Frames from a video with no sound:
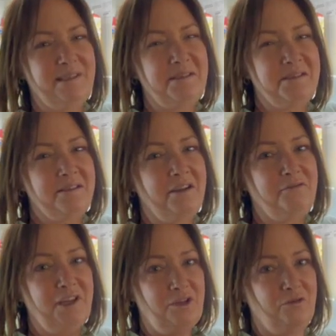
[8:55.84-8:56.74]
and
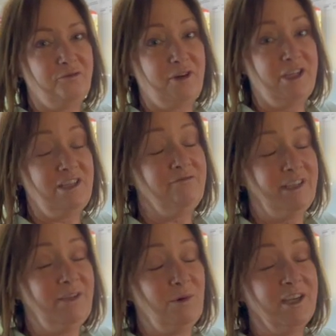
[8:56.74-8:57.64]
stuff in your fridge. It
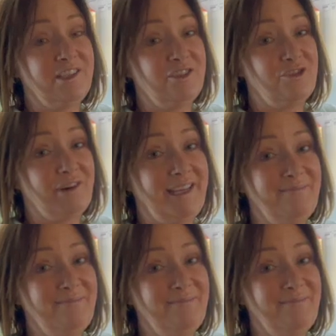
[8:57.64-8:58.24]
really works a treat.